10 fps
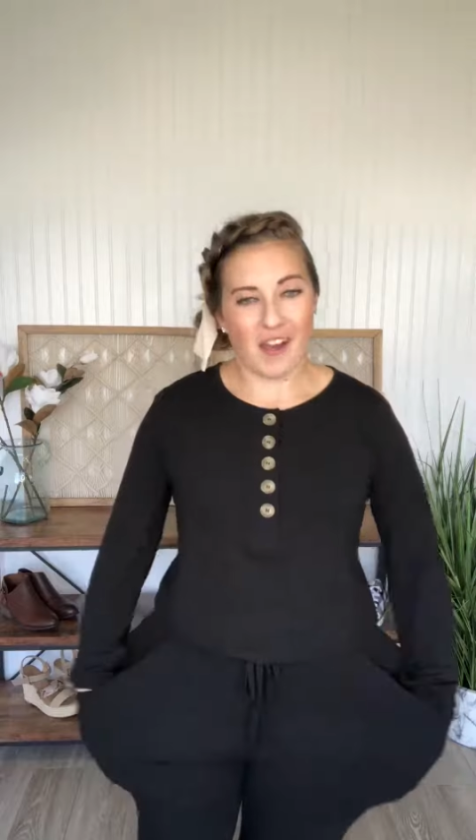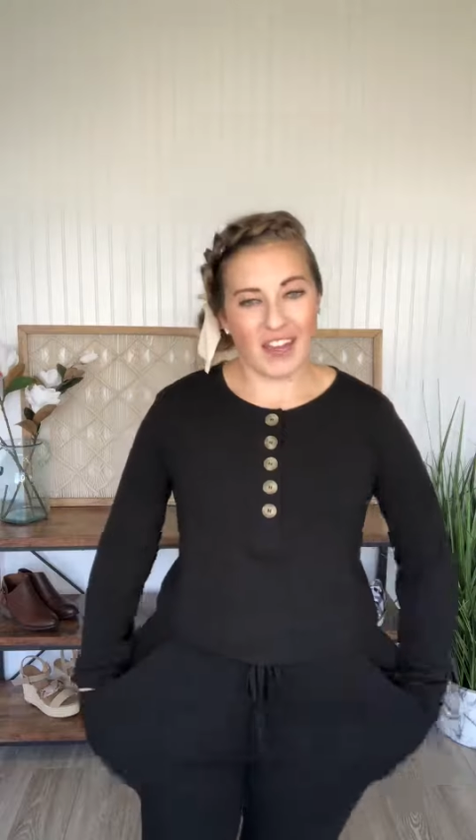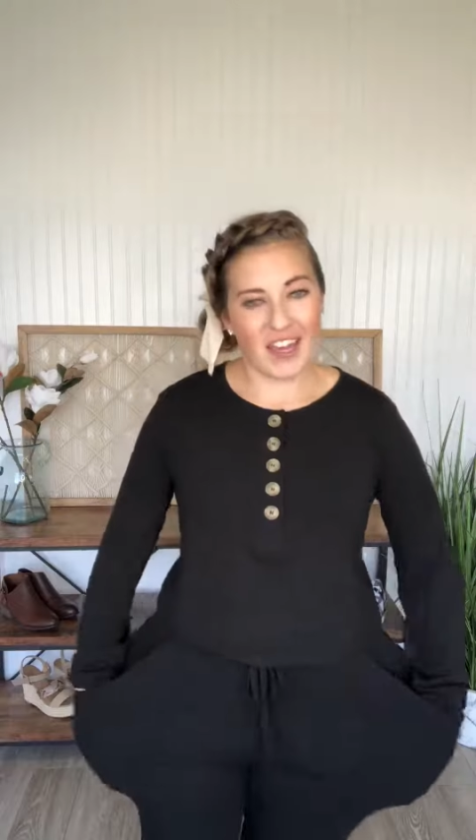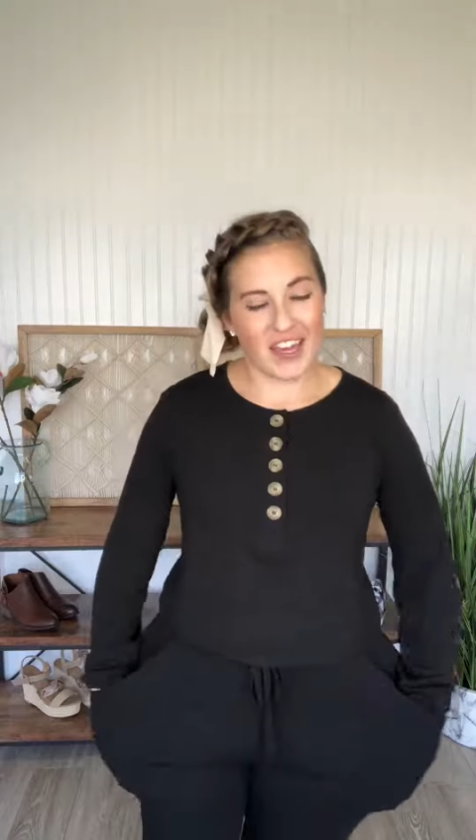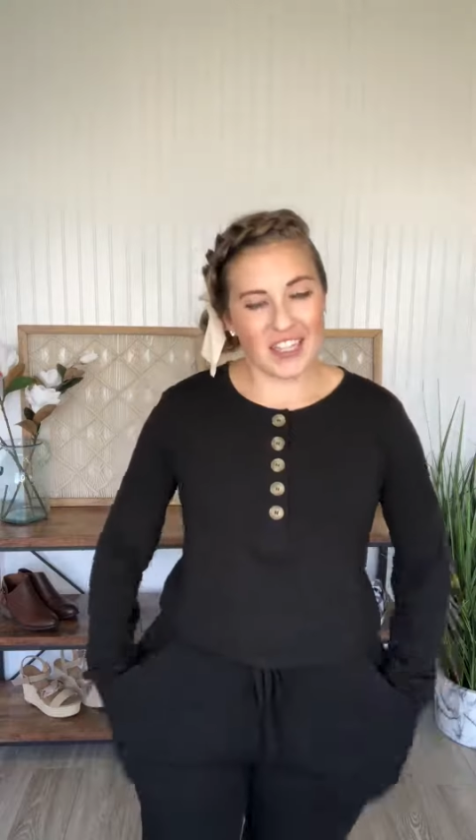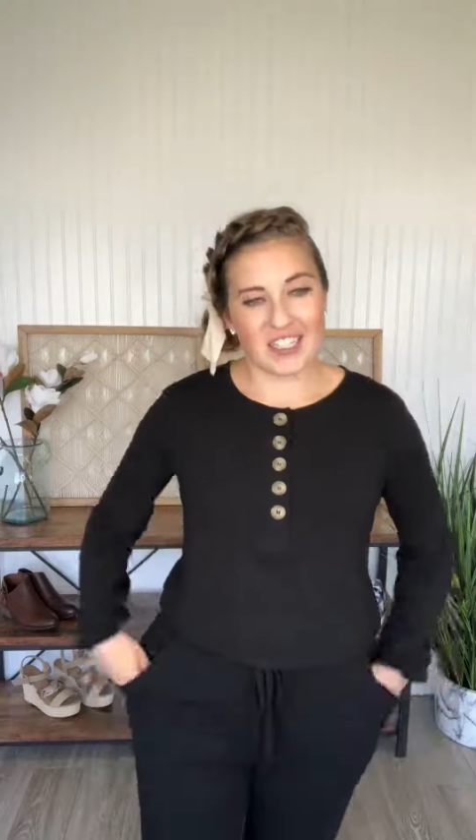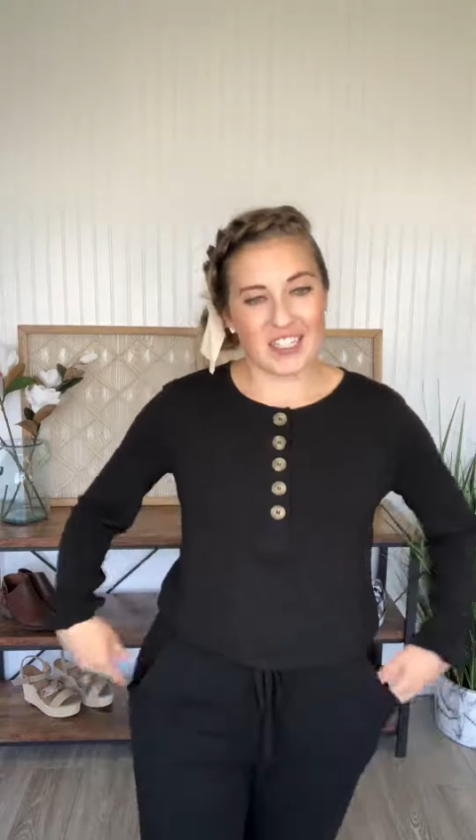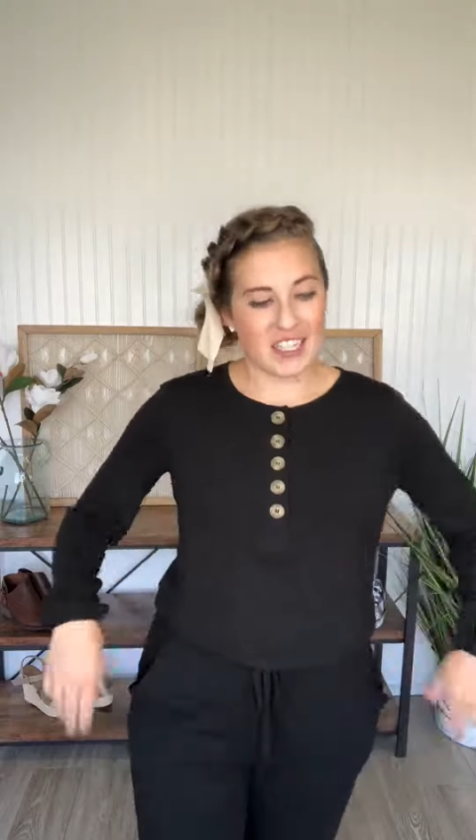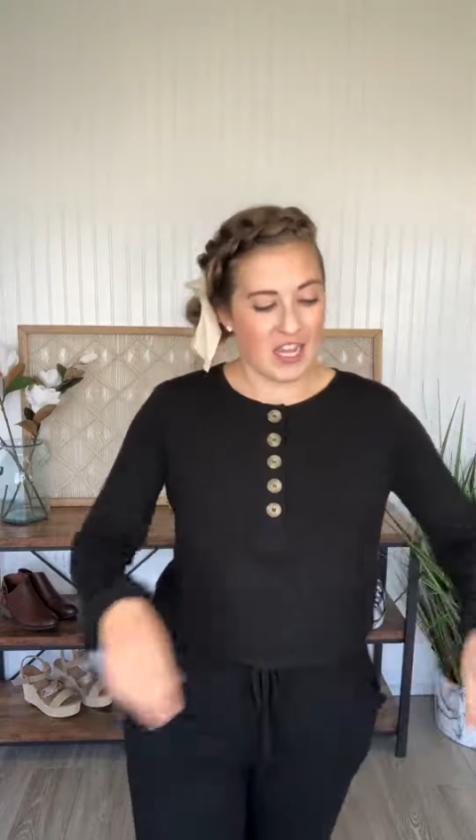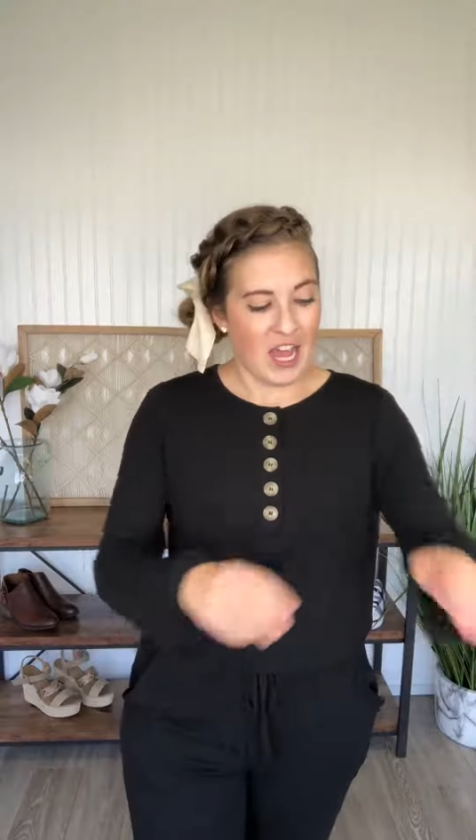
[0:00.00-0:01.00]

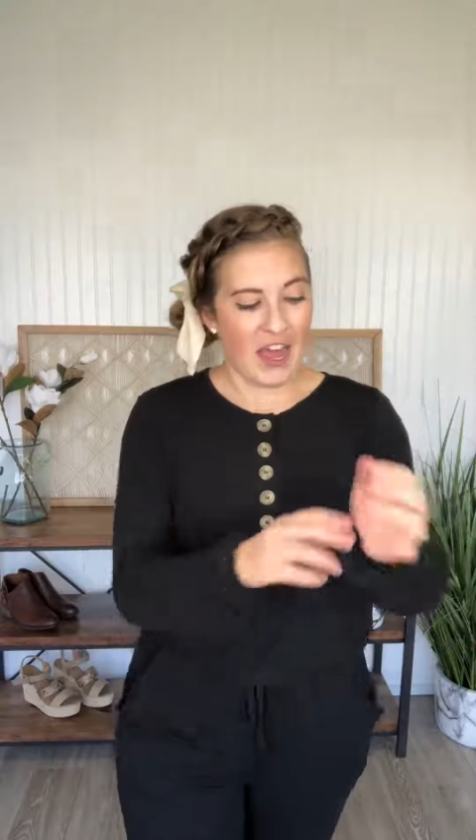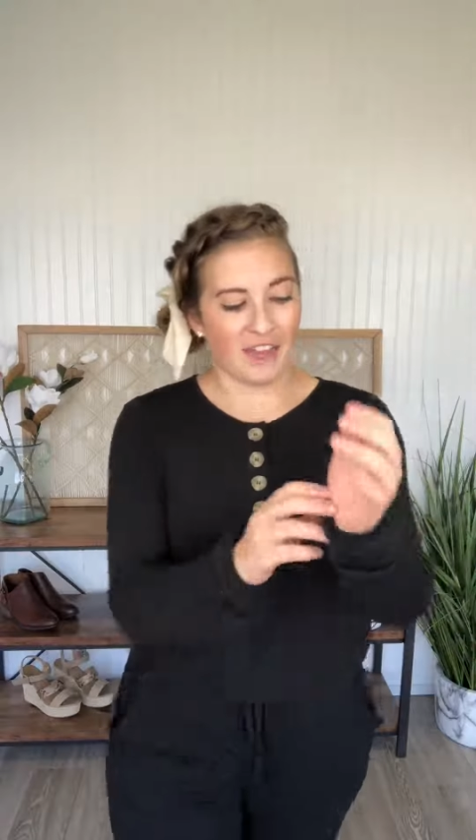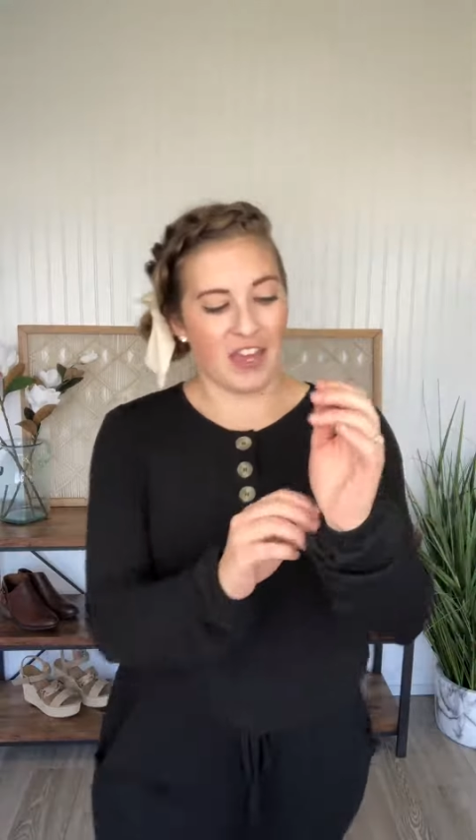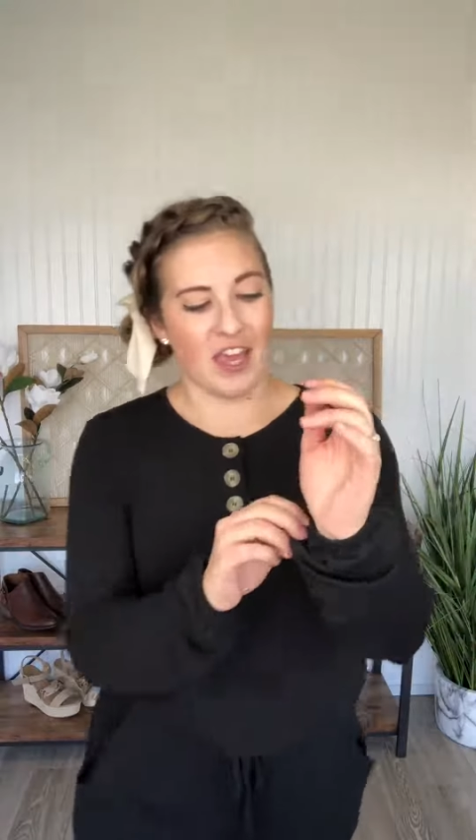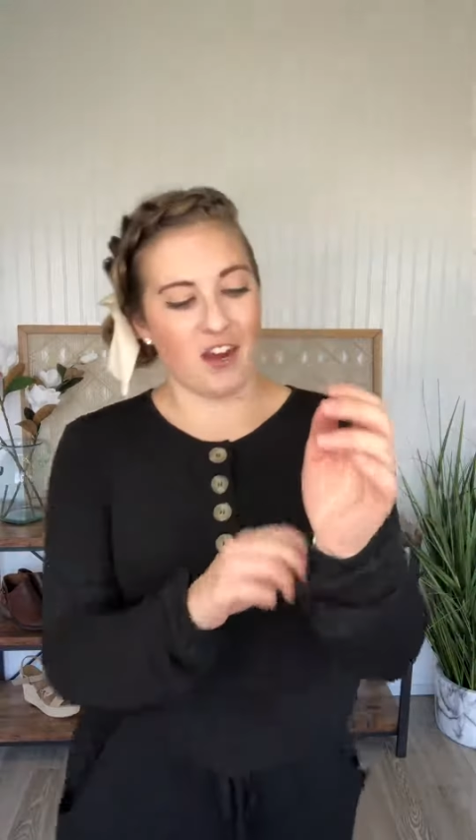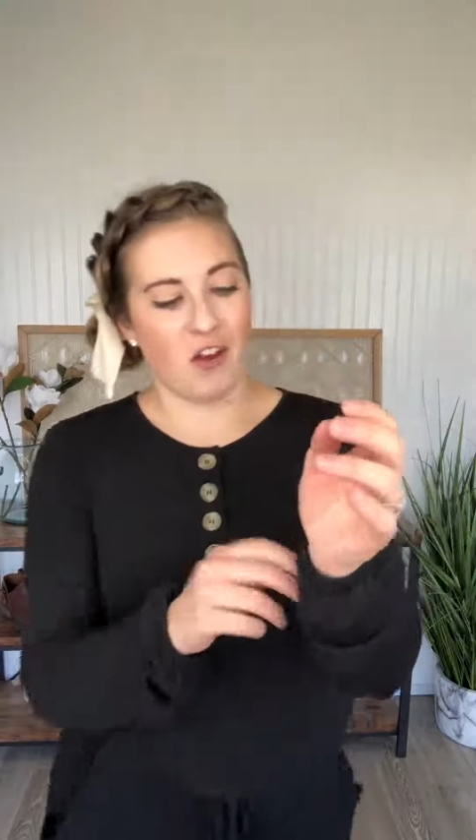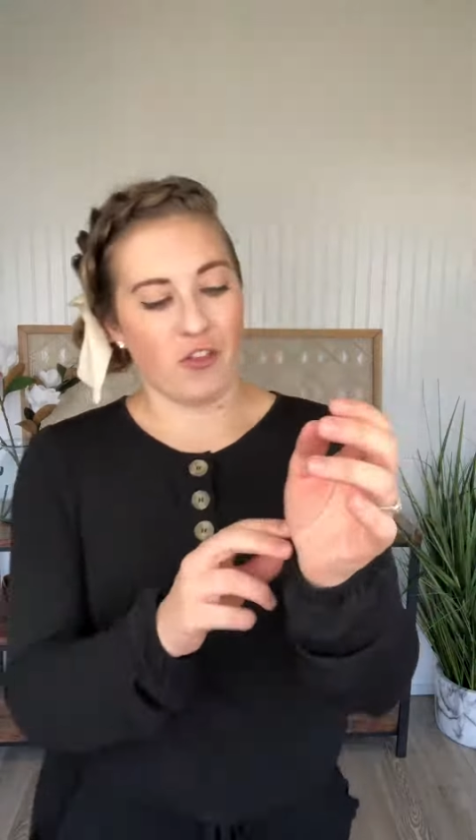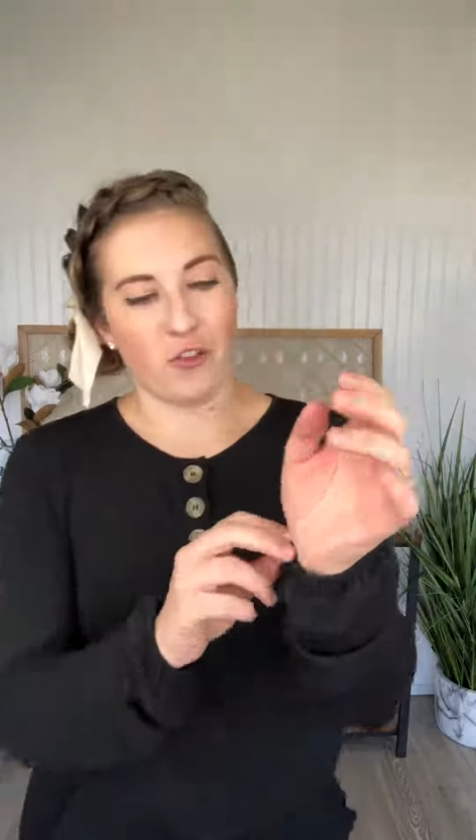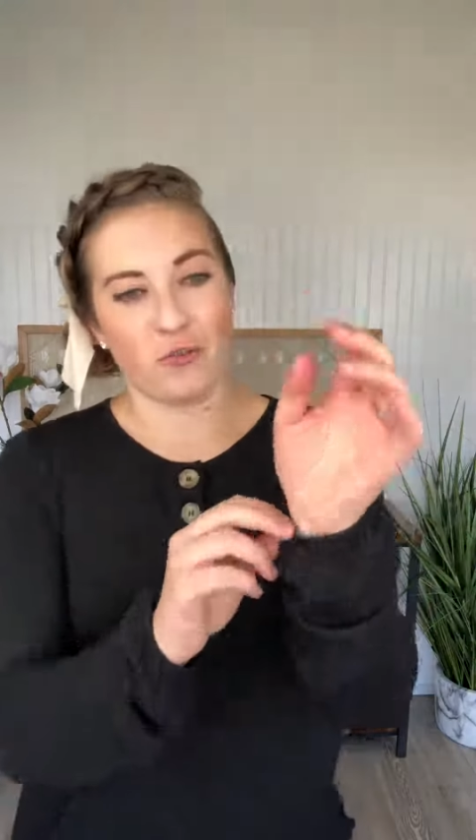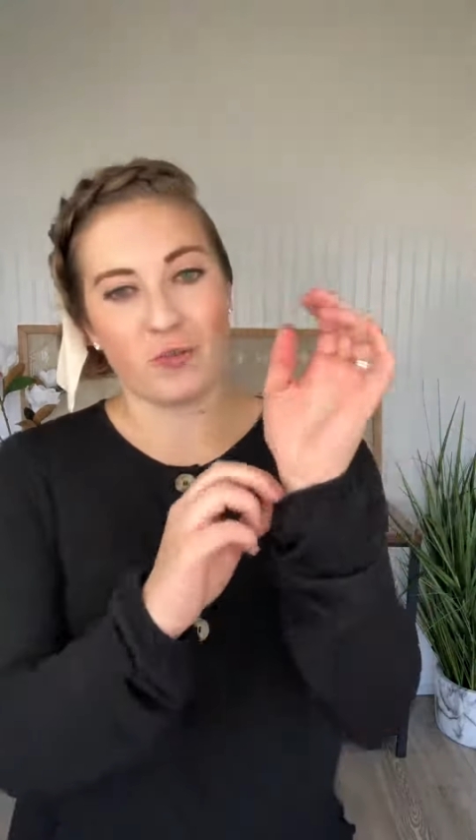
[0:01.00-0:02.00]
pockets, and then
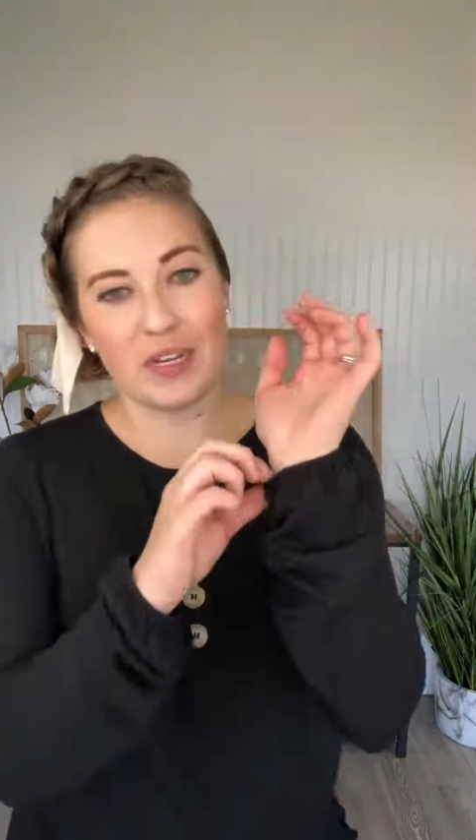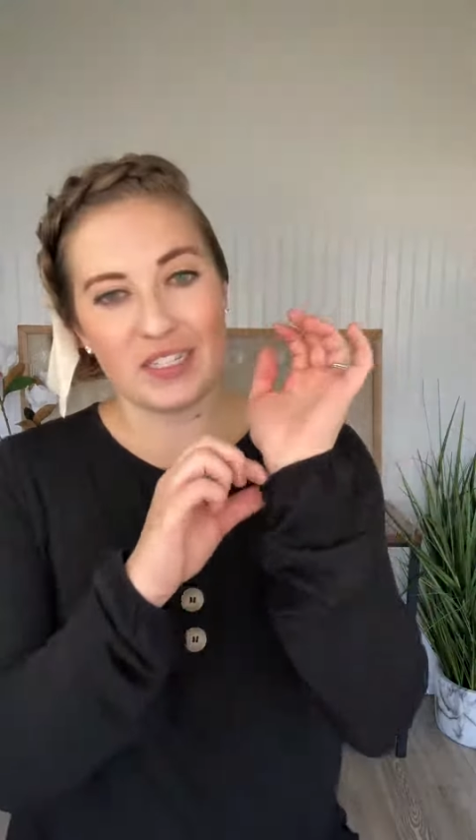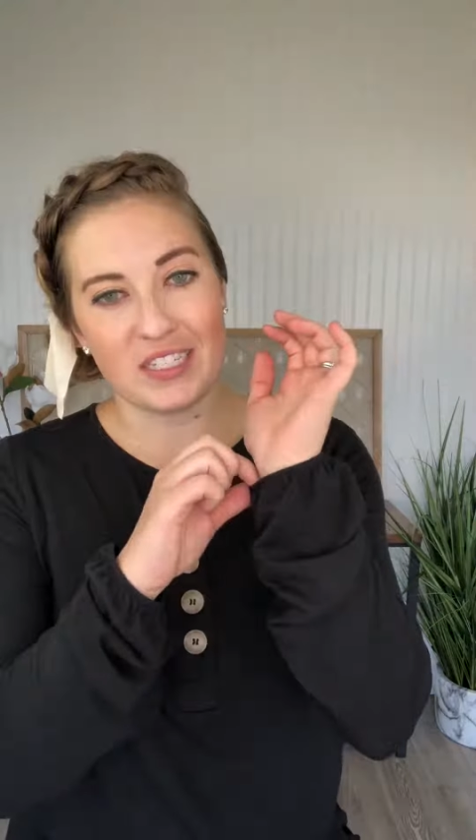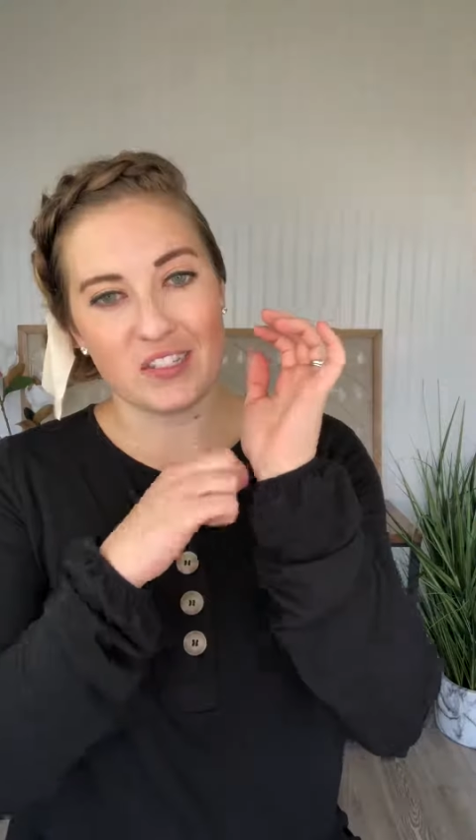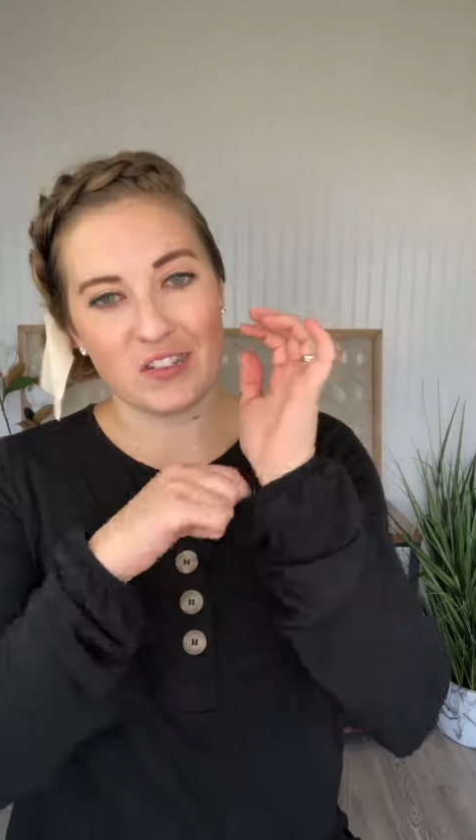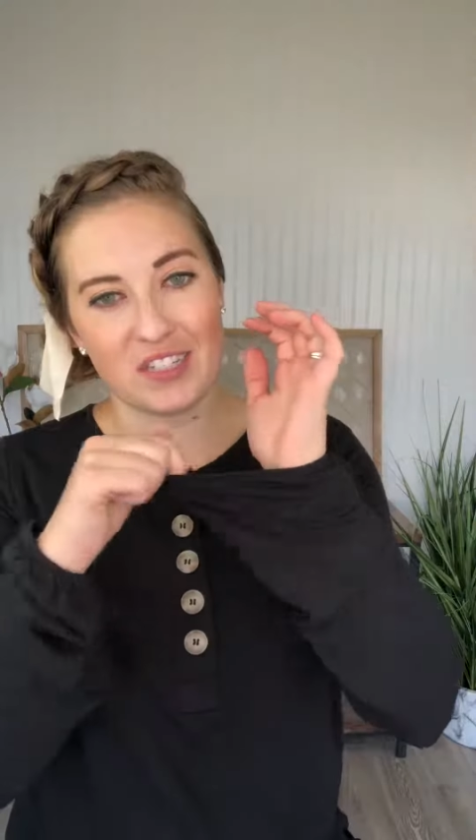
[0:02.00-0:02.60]
on the wrists,